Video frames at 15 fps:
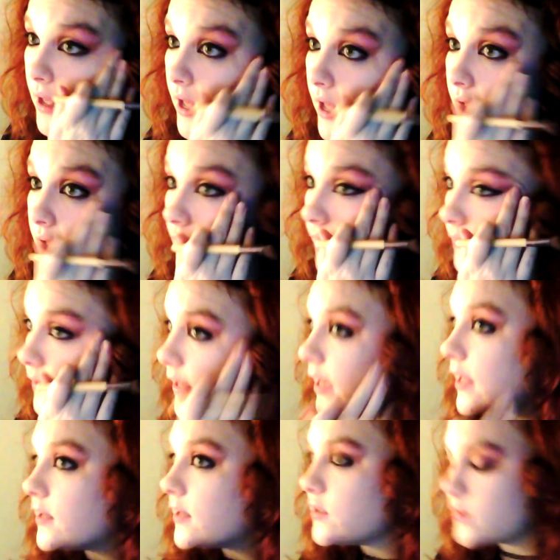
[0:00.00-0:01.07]
at the
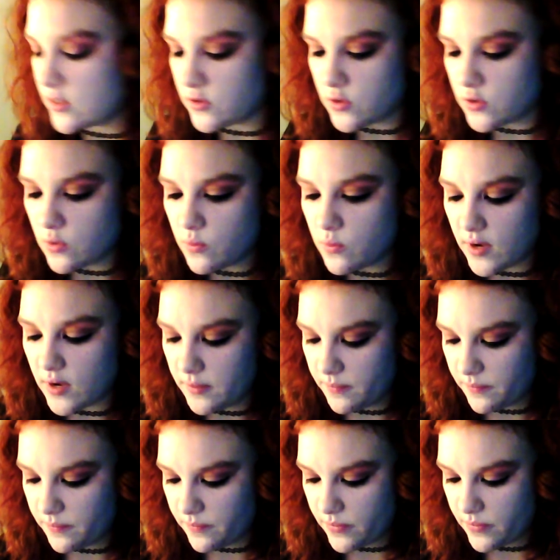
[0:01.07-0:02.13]
end. Now don't worry,
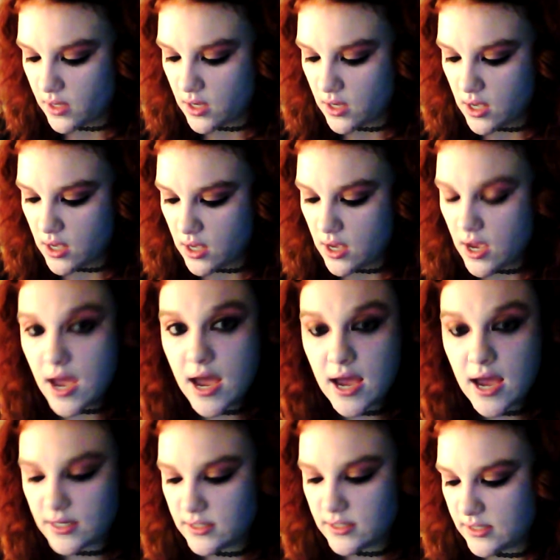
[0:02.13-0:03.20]

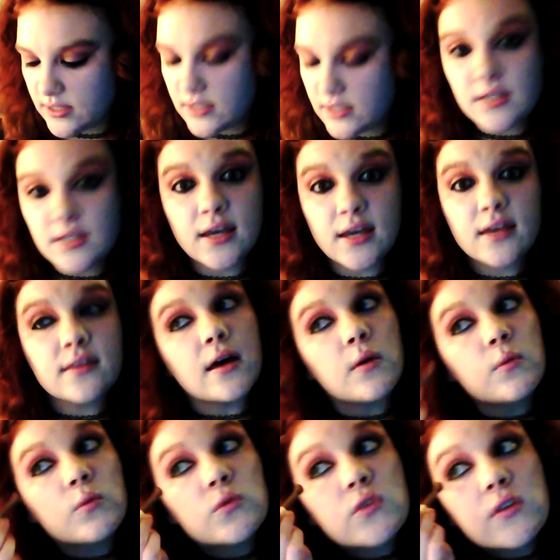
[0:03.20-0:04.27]
accidents like that
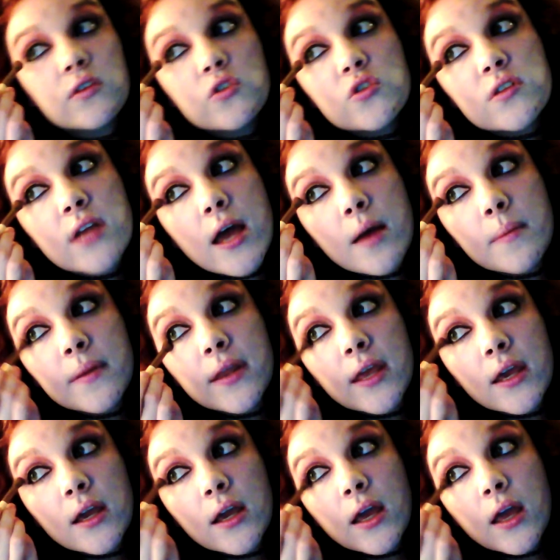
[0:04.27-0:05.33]
just happening
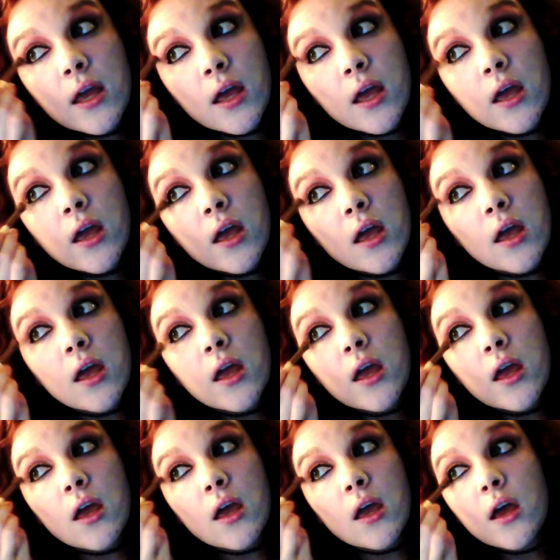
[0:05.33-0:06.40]

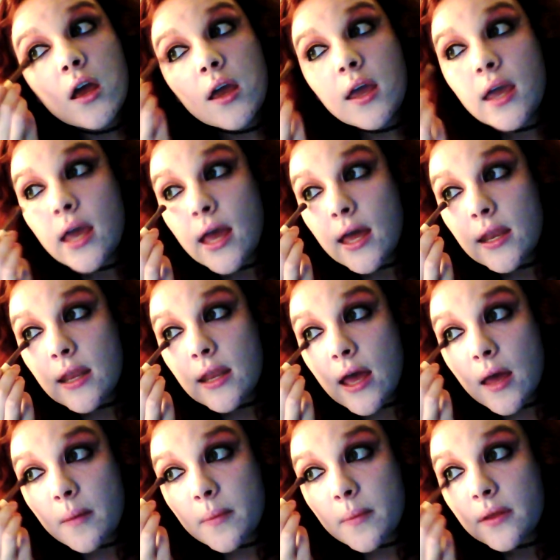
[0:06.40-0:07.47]
can
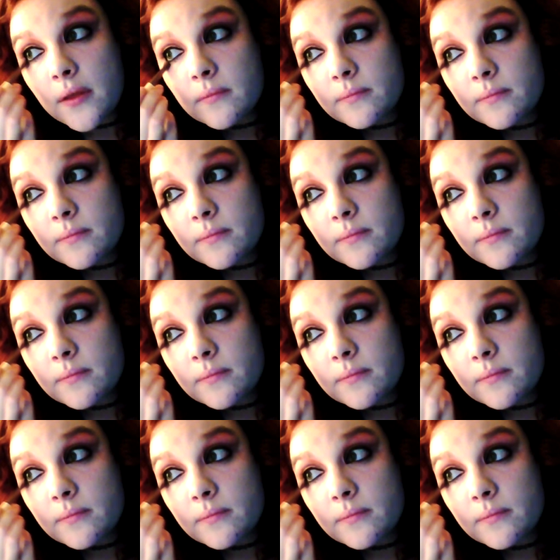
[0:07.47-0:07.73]
happen,